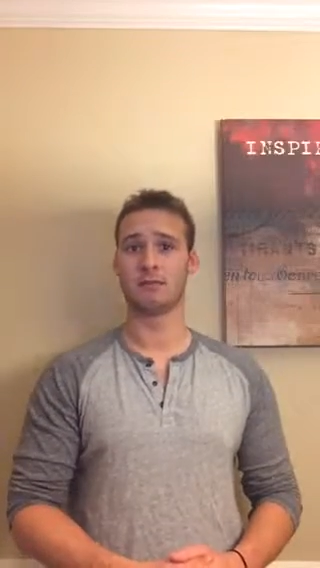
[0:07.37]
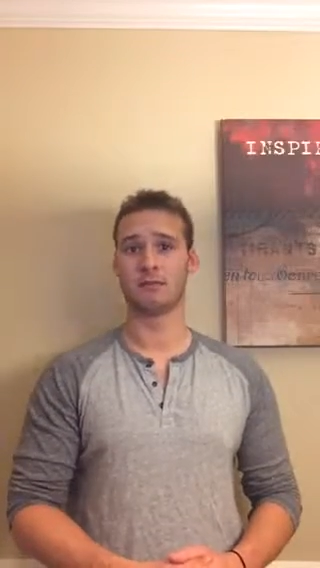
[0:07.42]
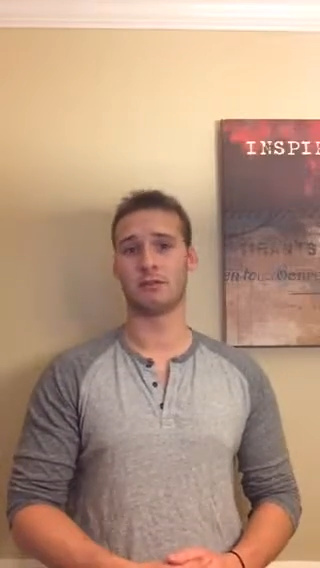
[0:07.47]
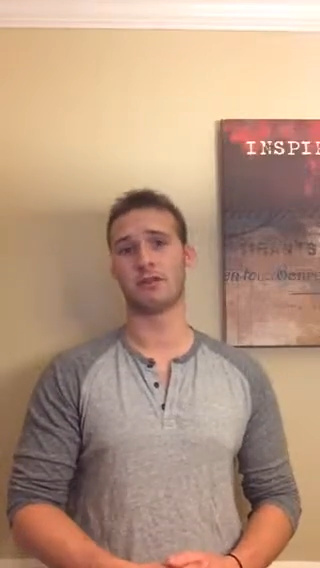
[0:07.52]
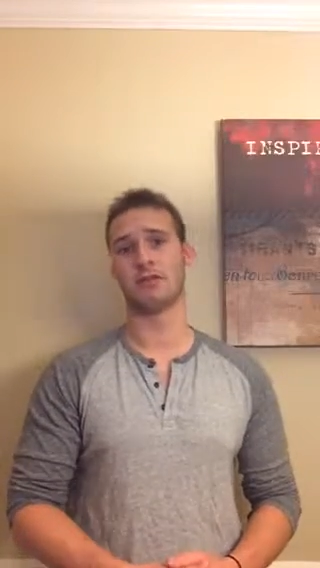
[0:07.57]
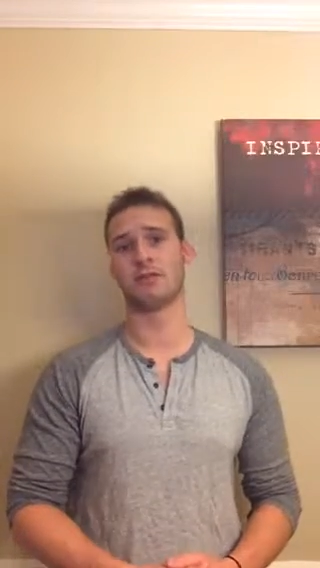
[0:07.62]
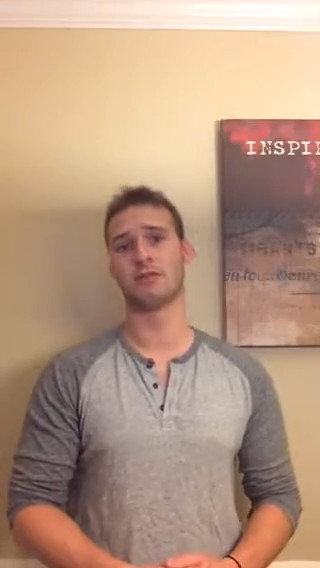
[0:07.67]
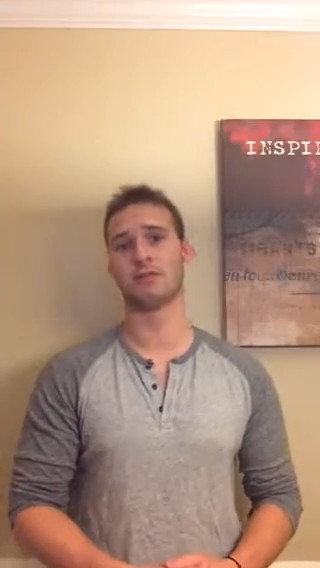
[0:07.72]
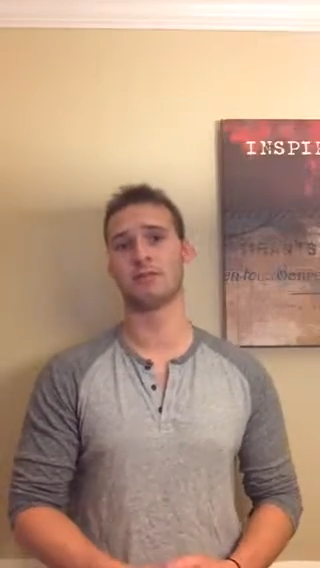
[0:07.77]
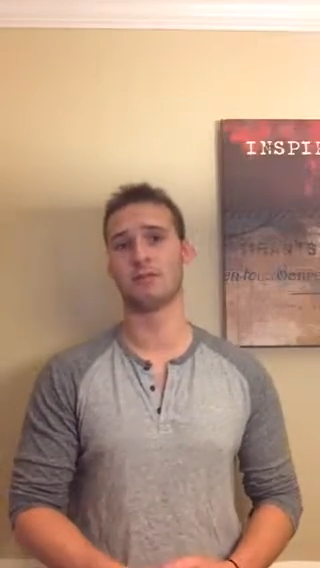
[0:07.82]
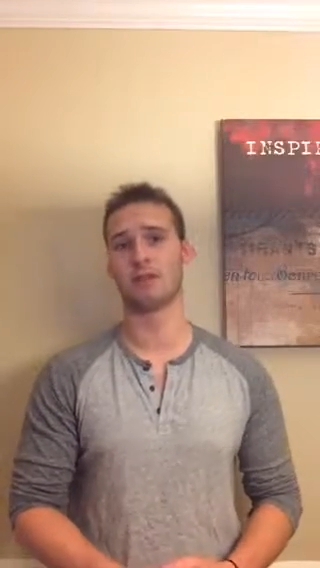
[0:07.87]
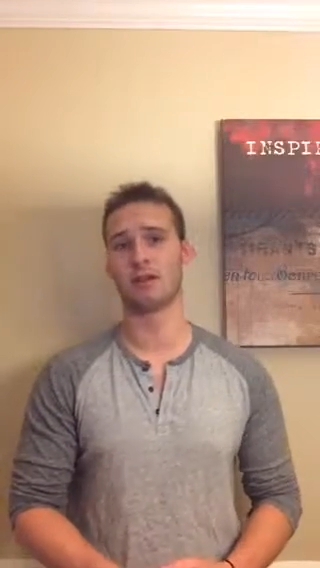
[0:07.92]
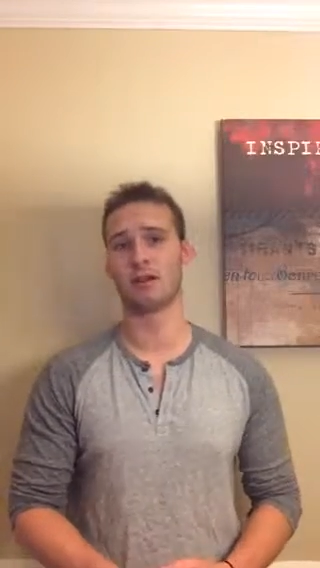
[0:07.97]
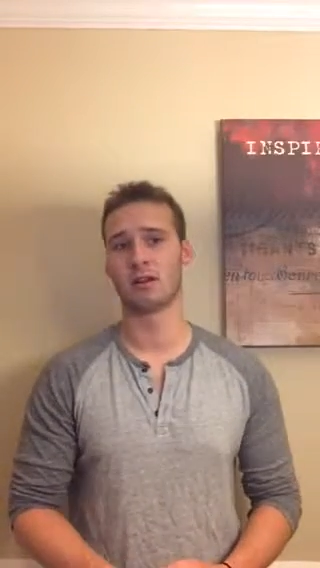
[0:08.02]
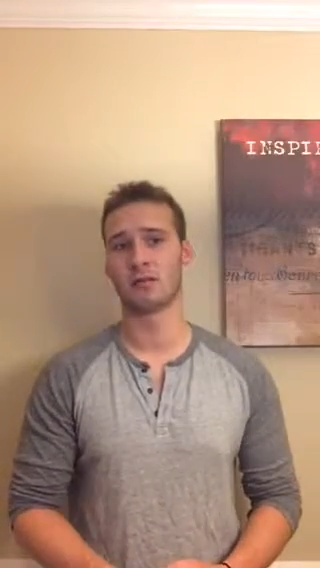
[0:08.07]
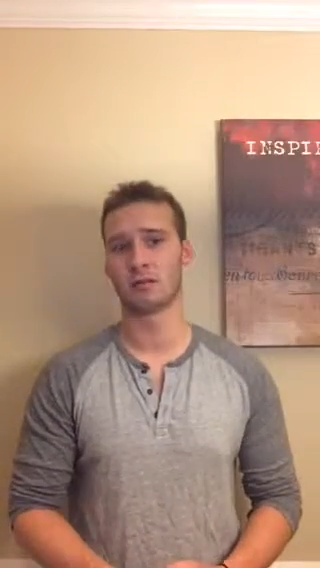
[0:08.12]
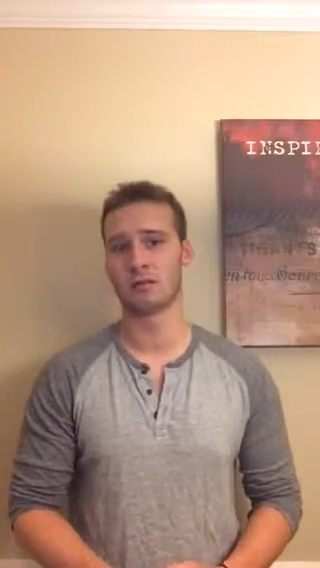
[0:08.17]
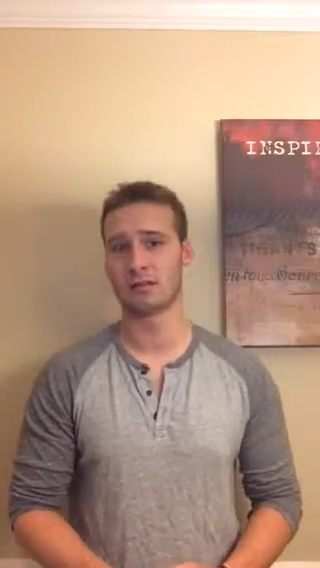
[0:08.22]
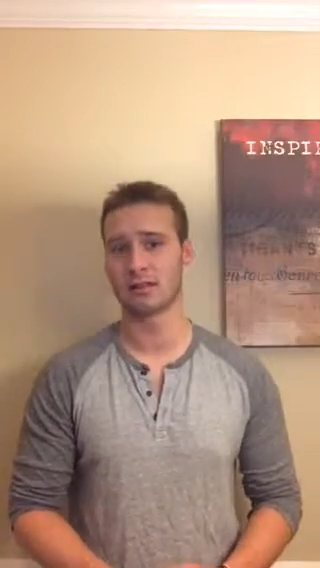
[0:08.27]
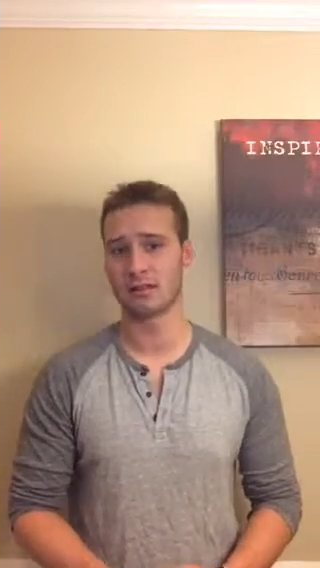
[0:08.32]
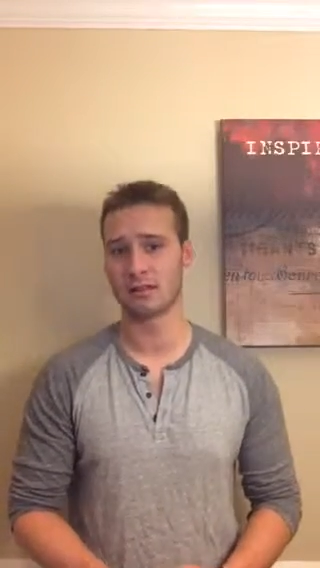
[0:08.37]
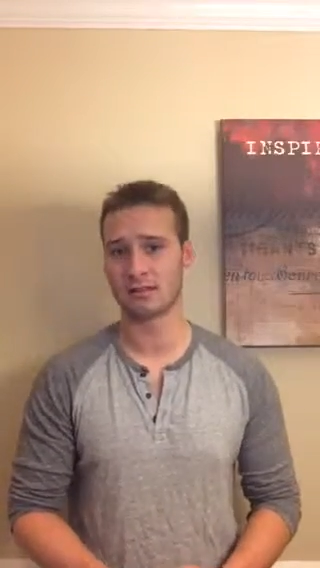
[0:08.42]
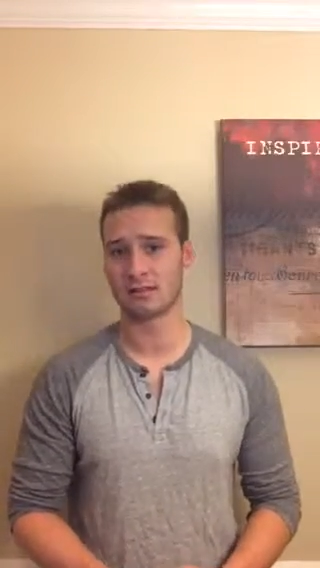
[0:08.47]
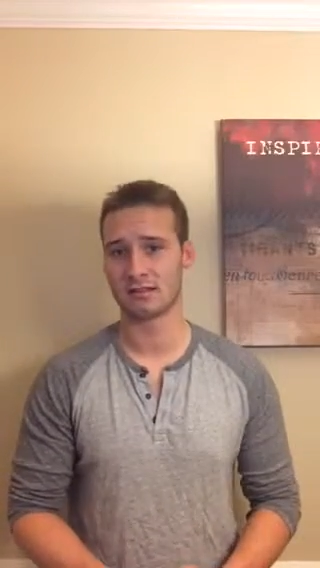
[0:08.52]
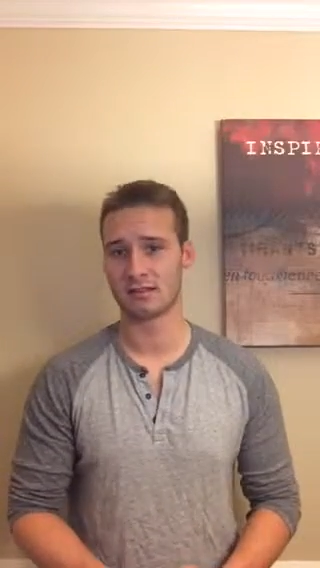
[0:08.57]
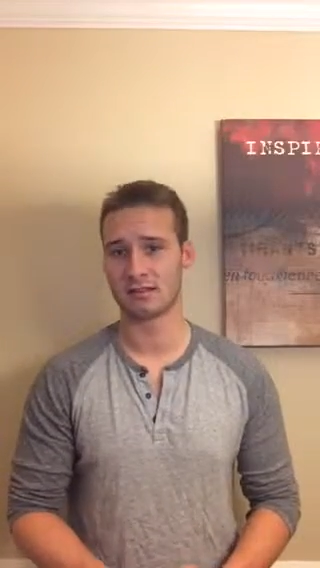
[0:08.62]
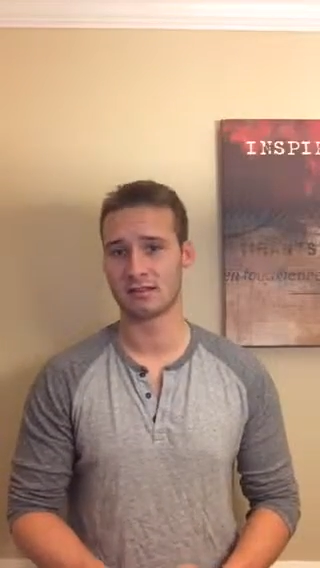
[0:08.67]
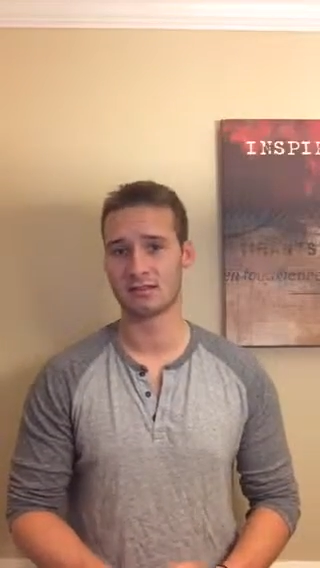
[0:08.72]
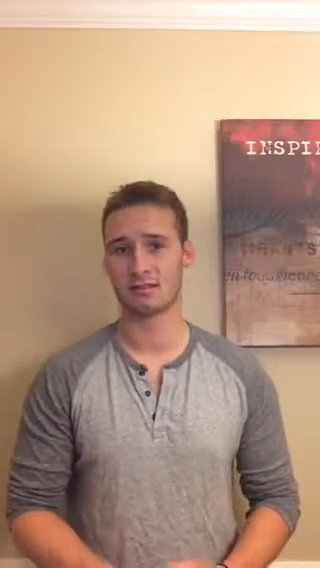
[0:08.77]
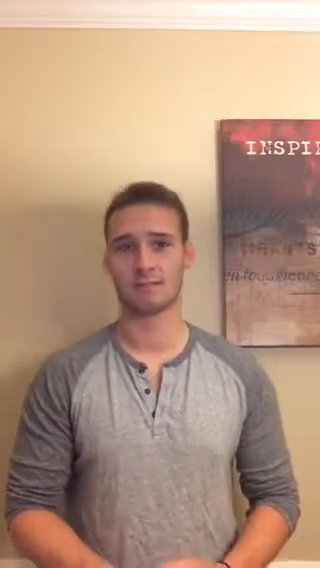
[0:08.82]
preserve the spirit of
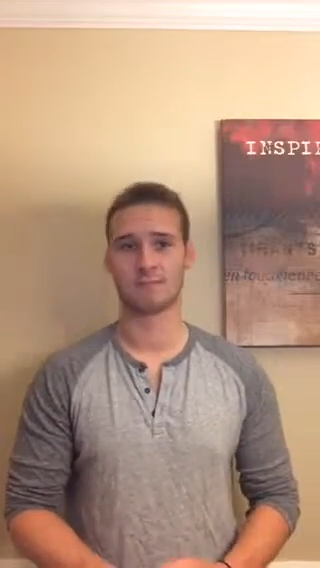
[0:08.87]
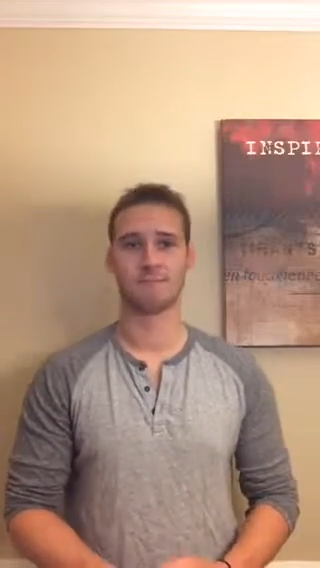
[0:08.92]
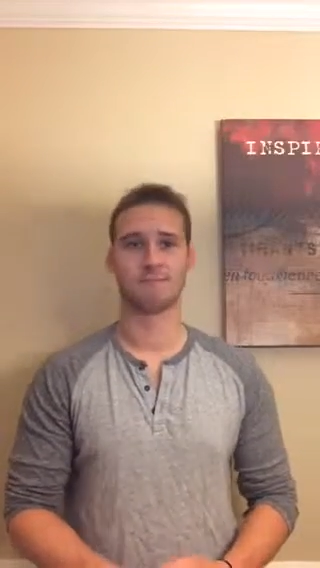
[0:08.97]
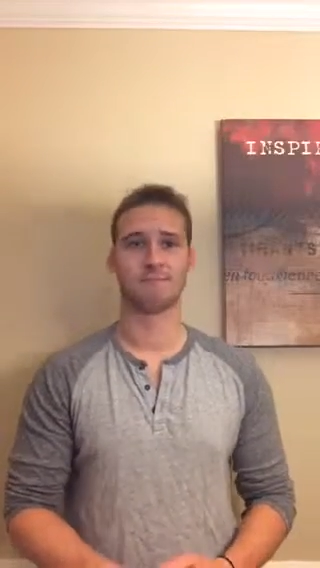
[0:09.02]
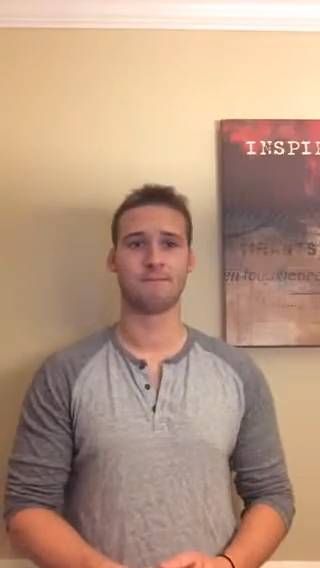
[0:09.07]
resistance?